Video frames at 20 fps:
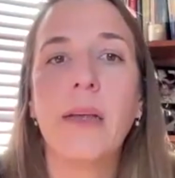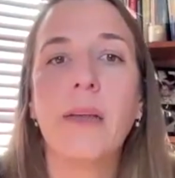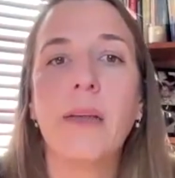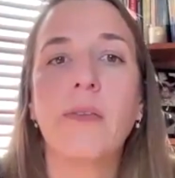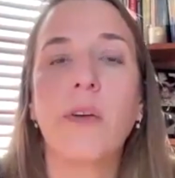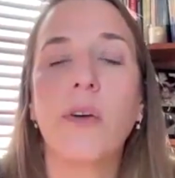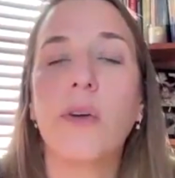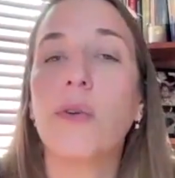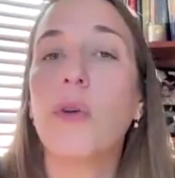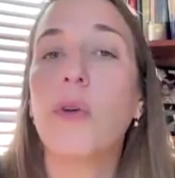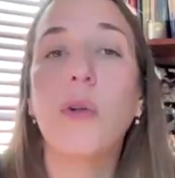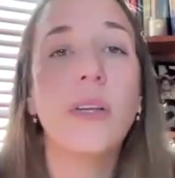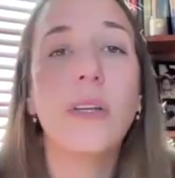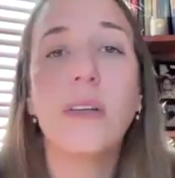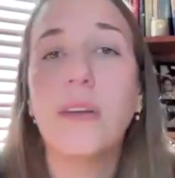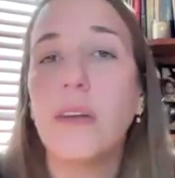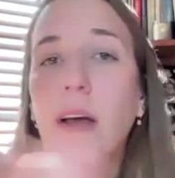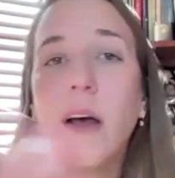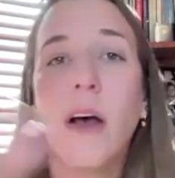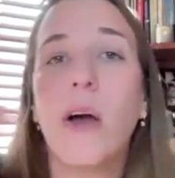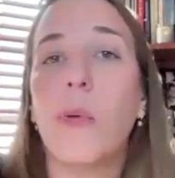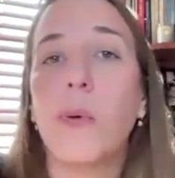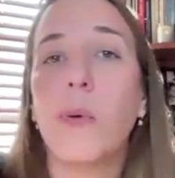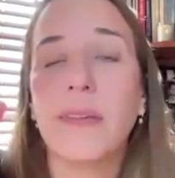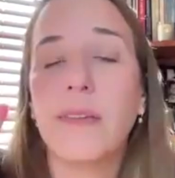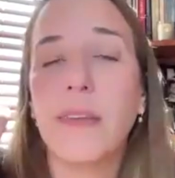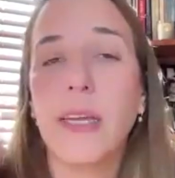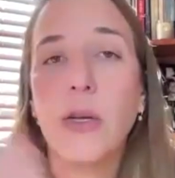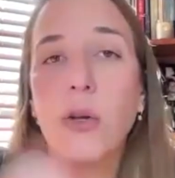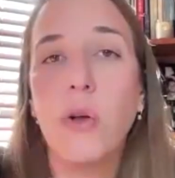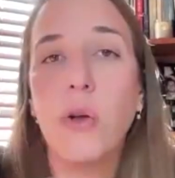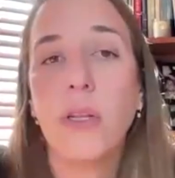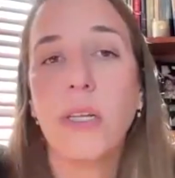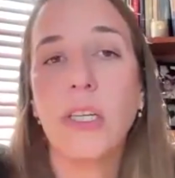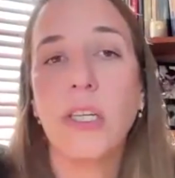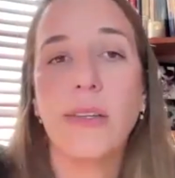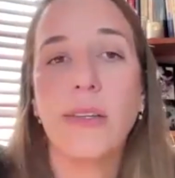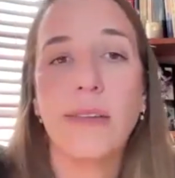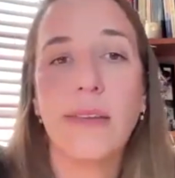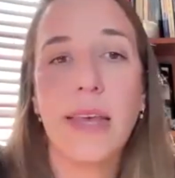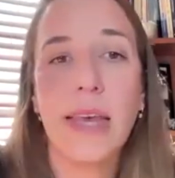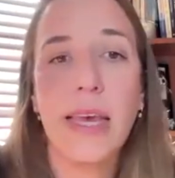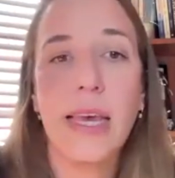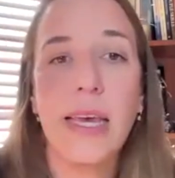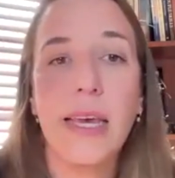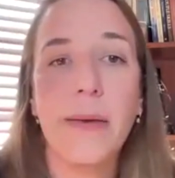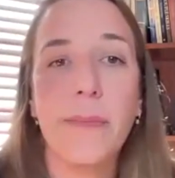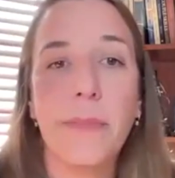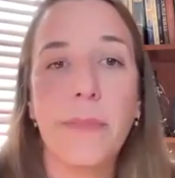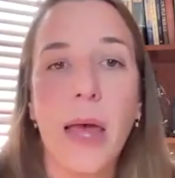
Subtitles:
So knowledge, I always say knowledge is key.